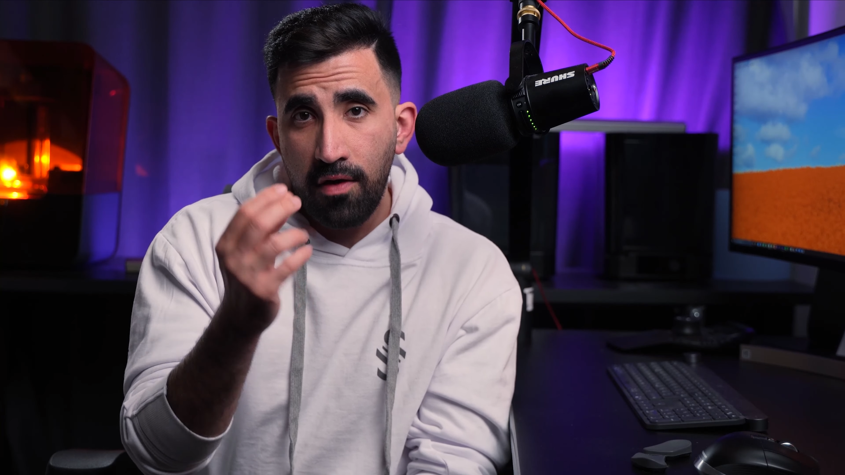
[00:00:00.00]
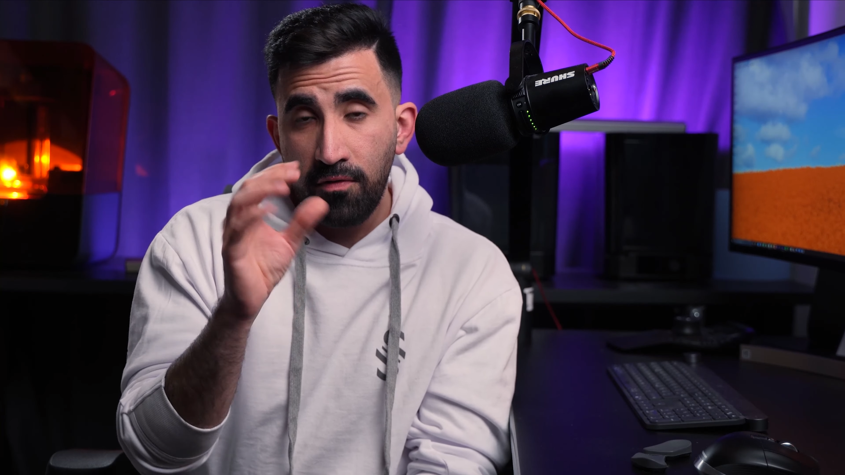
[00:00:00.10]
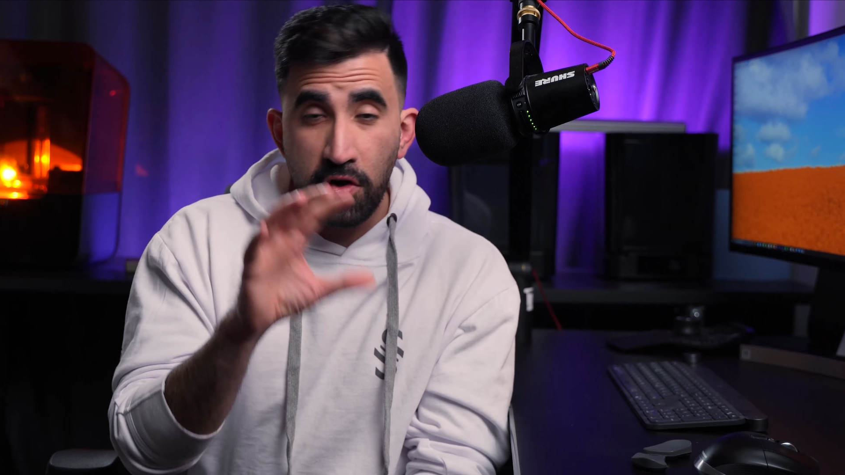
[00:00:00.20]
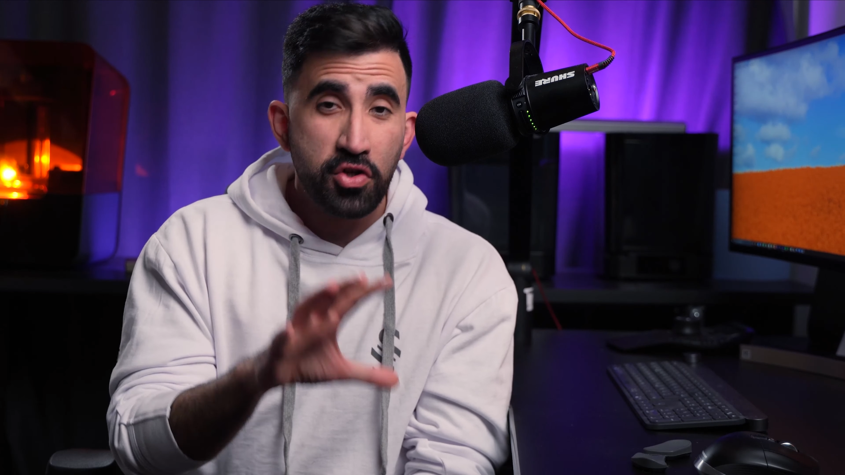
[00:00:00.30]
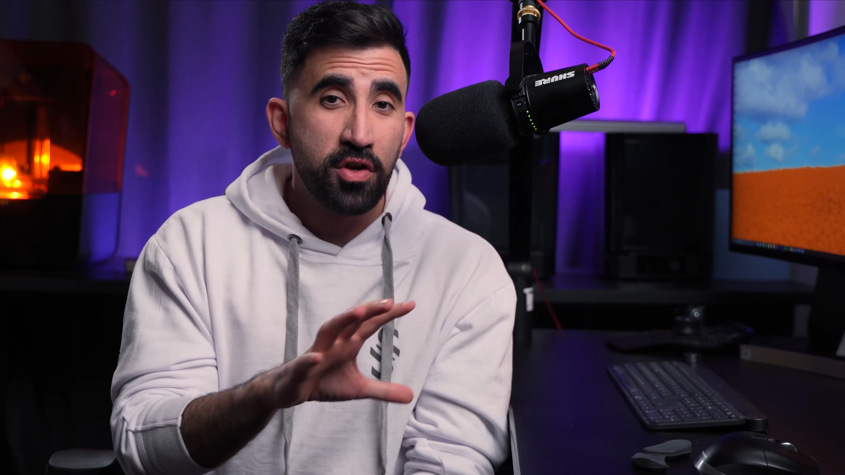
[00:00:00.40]

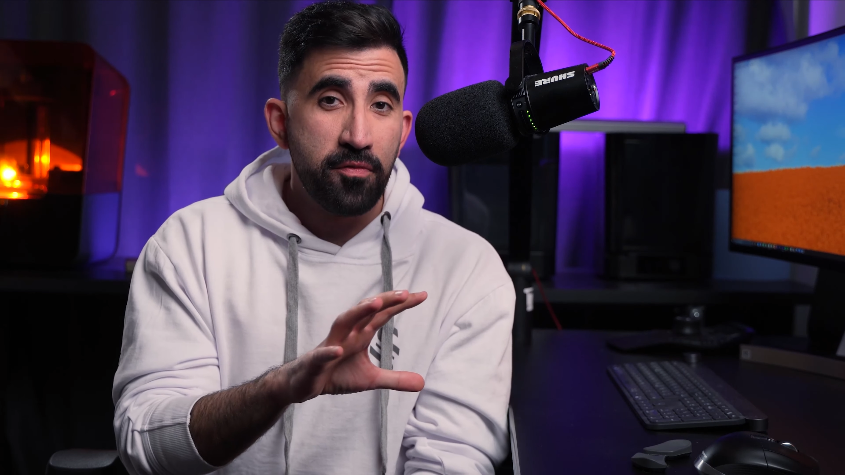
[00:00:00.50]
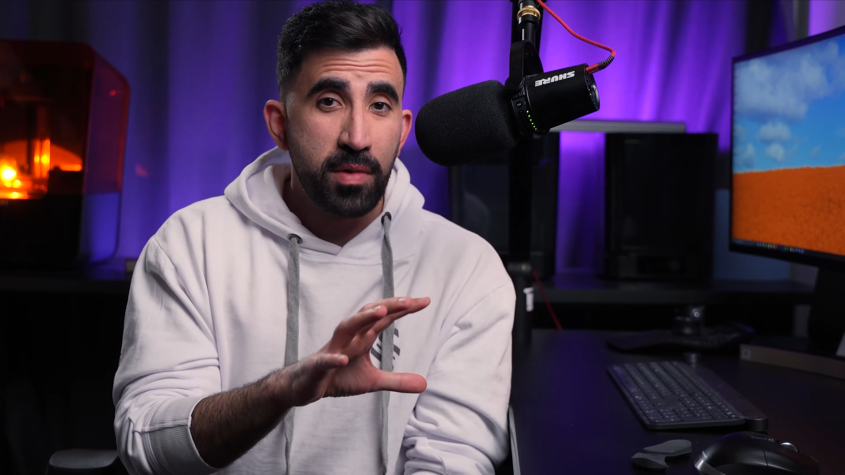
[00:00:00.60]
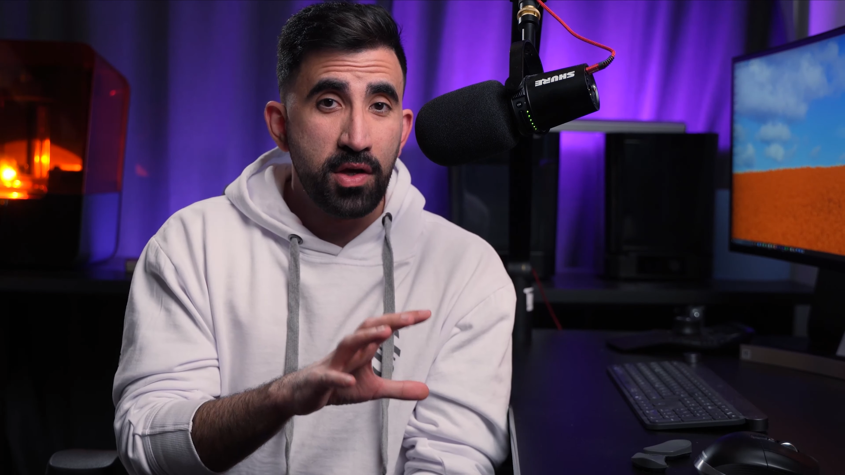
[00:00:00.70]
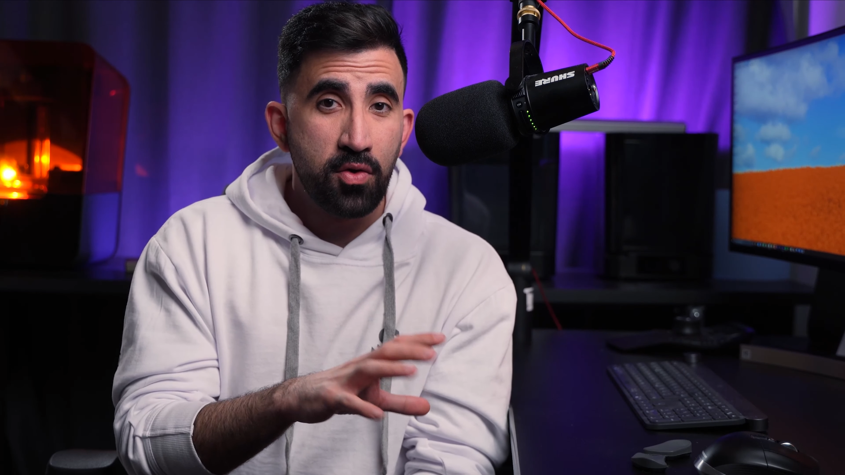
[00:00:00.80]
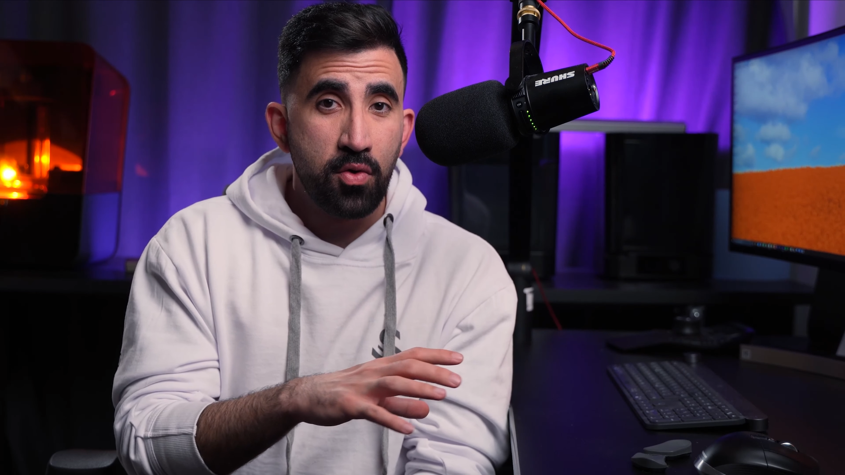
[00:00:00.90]
version of
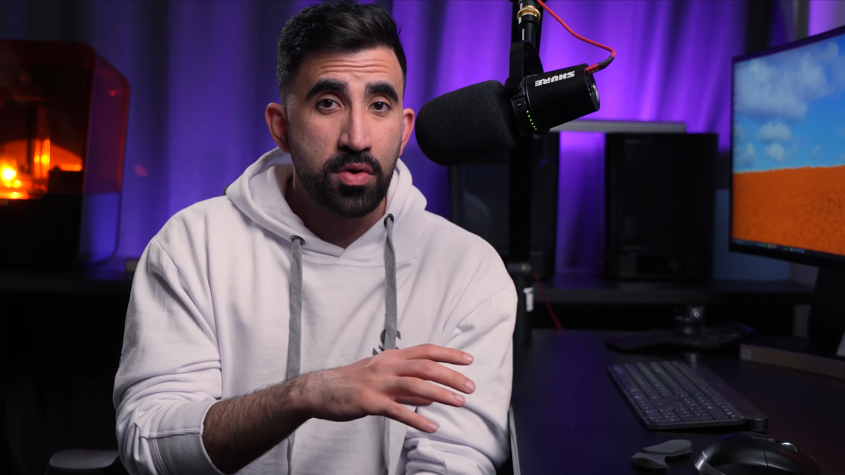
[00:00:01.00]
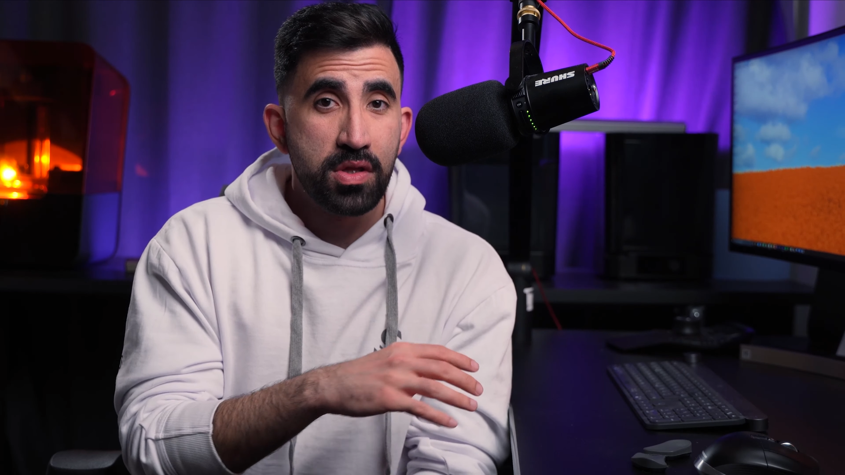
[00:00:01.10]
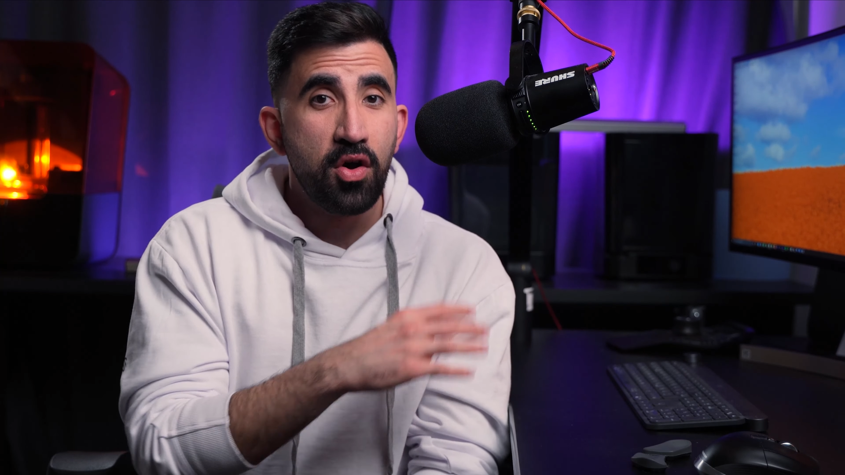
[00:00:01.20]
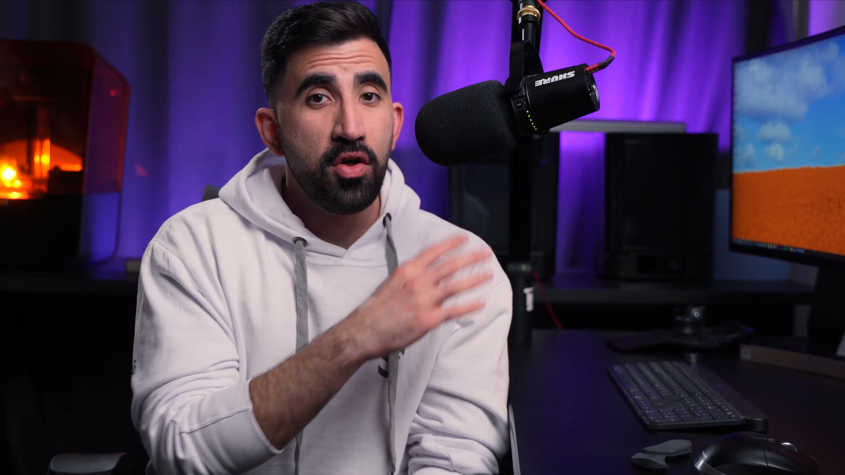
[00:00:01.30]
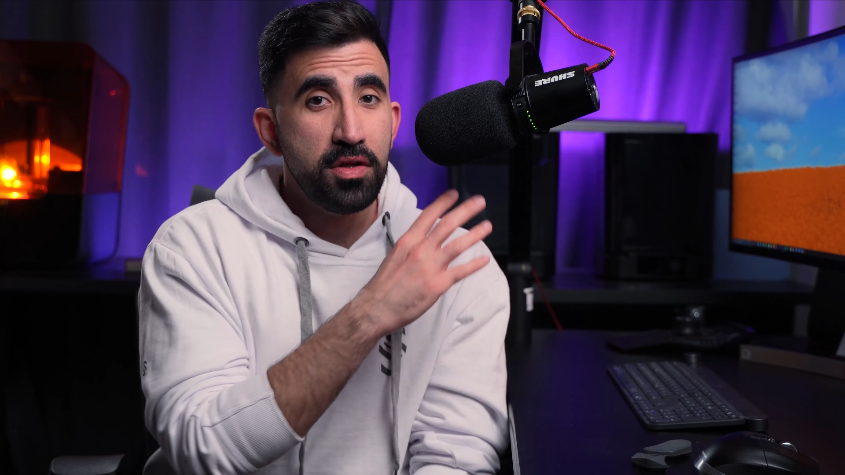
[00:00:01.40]
mini
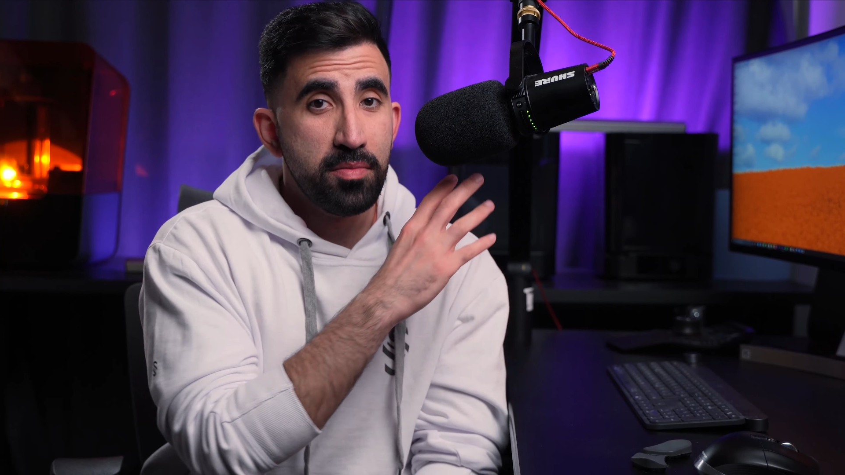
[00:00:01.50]
course, called